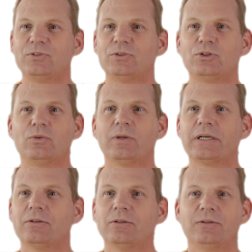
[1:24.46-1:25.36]
It's
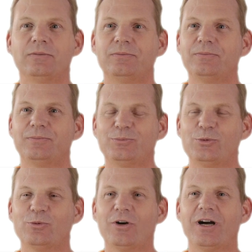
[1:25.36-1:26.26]
like a,
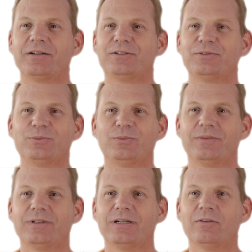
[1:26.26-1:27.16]
it's a rock,
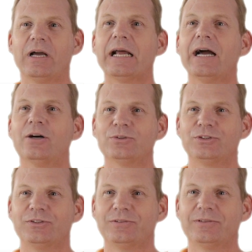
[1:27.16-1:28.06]
a
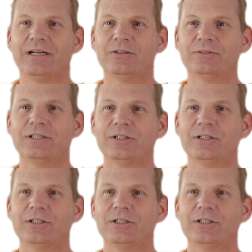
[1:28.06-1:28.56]
lighthouse out in the